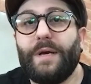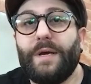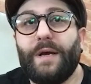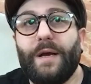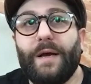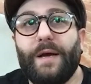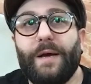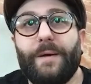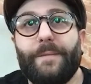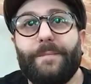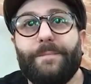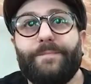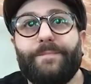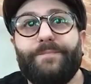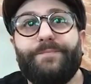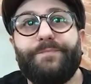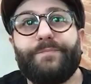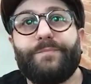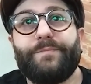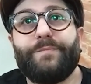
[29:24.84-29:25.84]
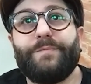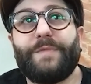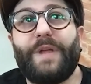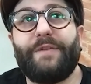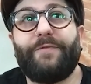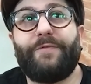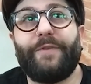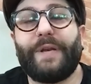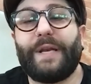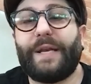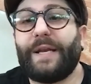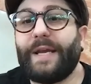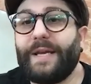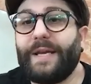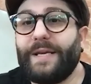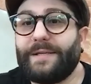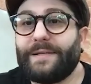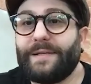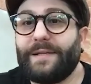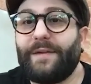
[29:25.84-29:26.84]
at
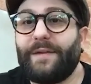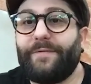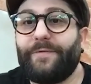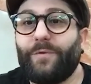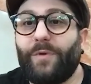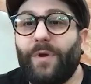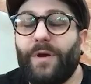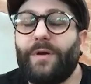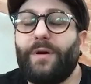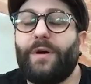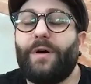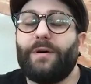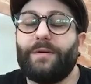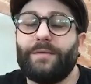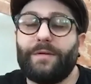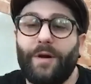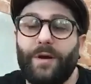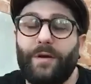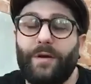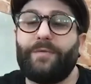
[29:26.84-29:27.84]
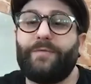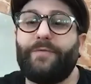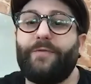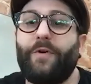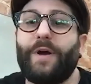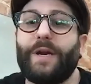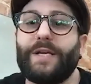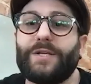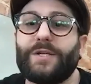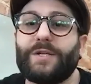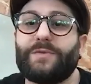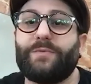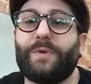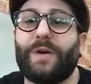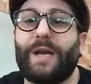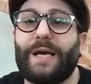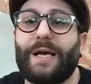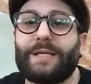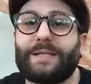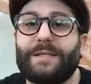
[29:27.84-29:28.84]
ease, and they feel like, I can finally just
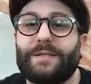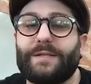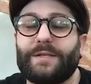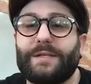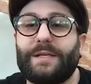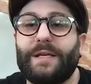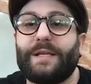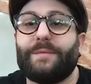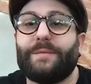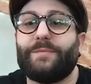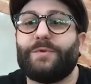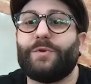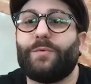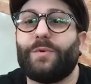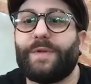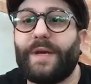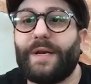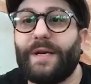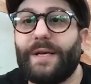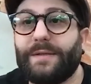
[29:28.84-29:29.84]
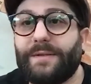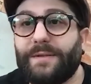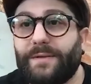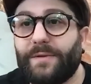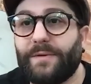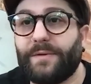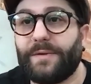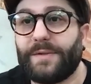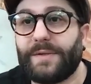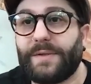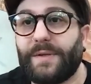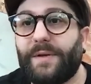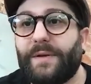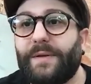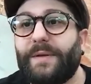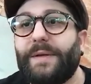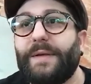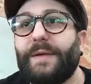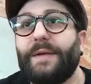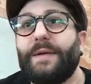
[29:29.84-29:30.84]
relax and just let them do what they need to do.
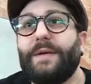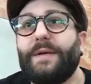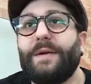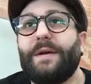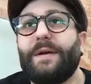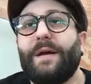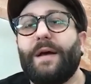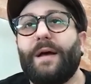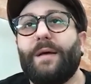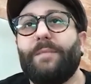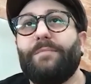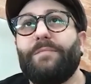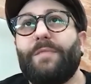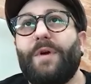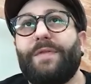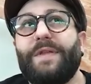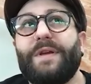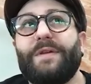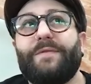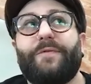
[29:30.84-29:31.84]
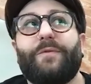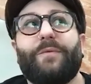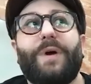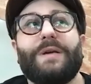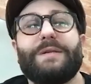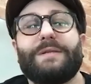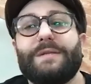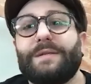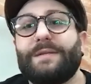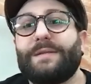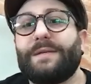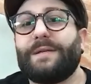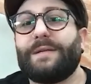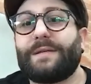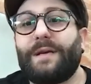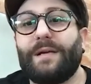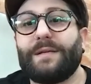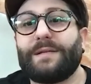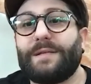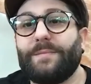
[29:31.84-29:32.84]
So I think for us, it's
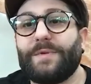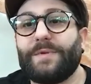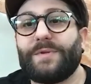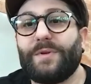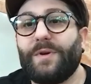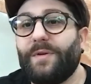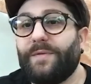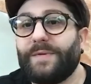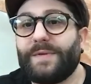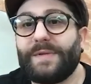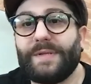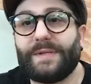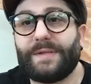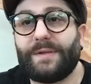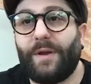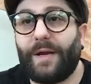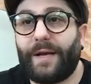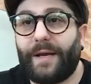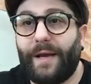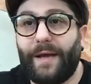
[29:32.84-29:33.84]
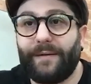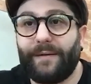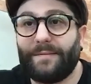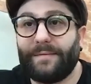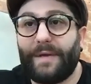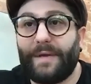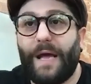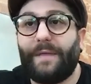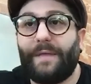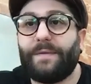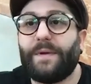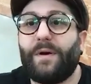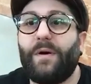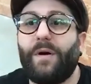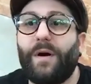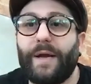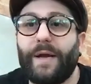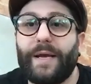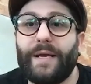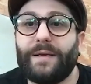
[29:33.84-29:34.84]
customer service is like at the
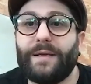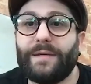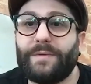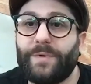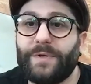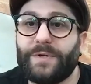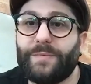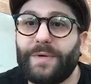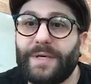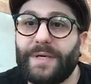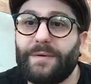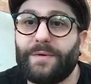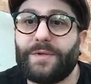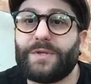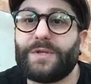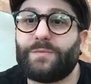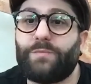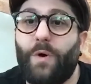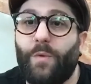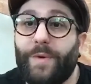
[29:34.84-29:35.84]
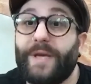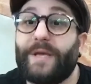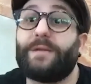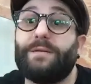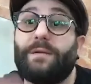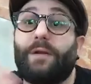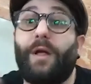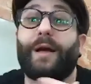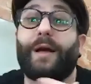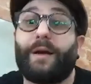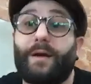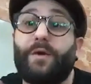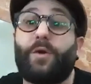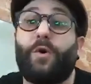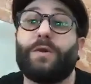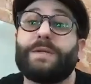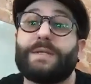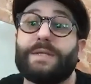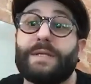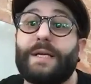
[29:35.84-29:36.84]
high end, which is what we
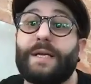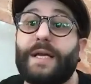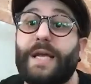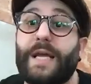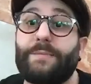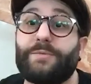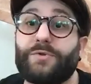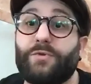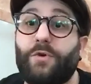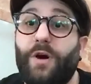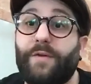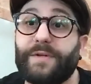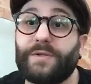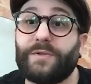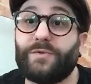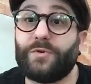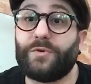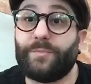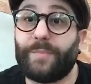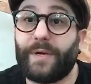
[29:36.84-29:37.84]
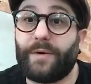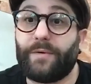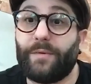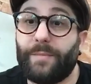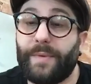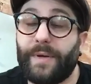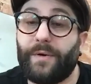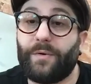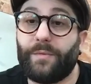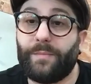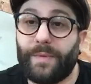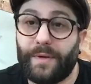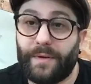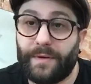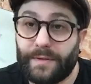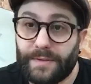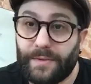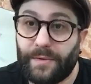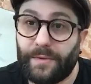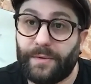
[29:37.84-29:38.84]
constantly keep striving to do better and better and
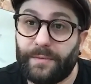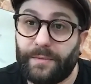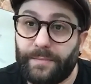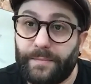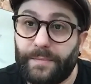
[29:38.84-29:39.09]
better. So